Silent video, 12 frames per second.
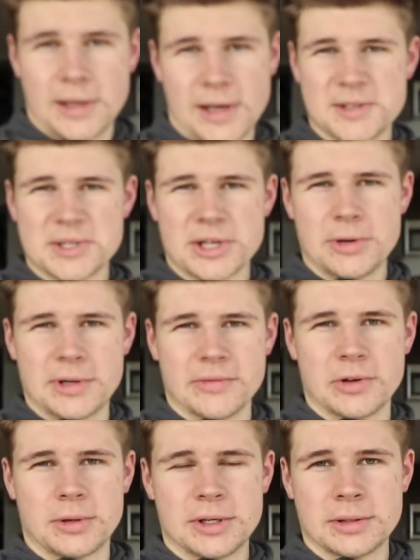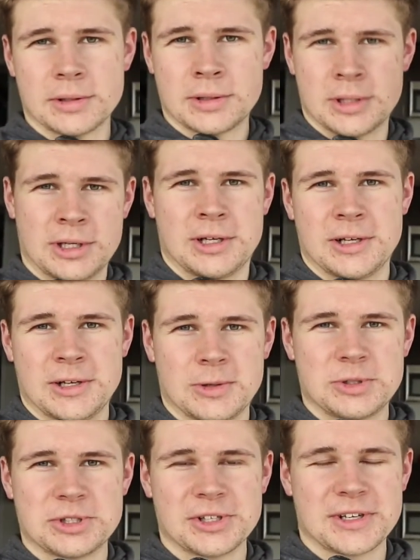How's it going, everyone?
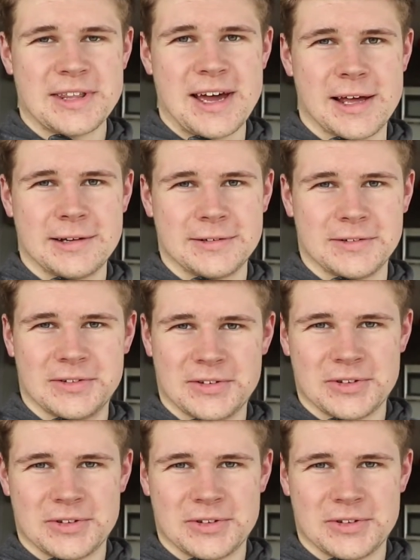Would you look at that?